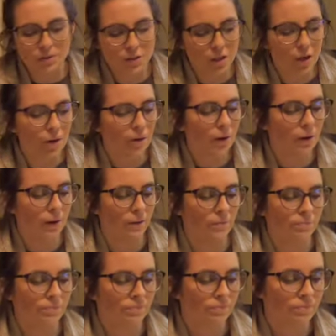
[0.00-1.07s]
So
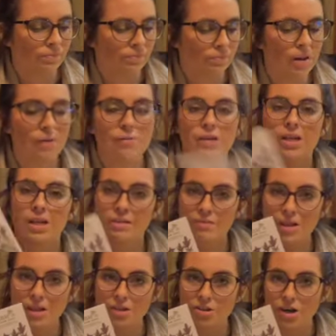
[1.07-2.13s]
I'm gonna give
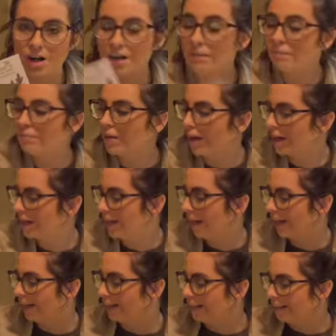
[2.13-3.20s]
that a try
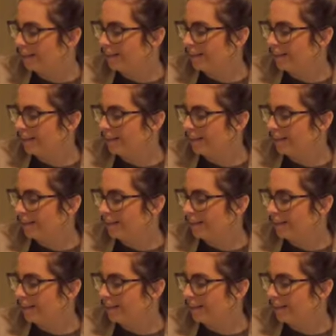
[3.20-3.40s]
again.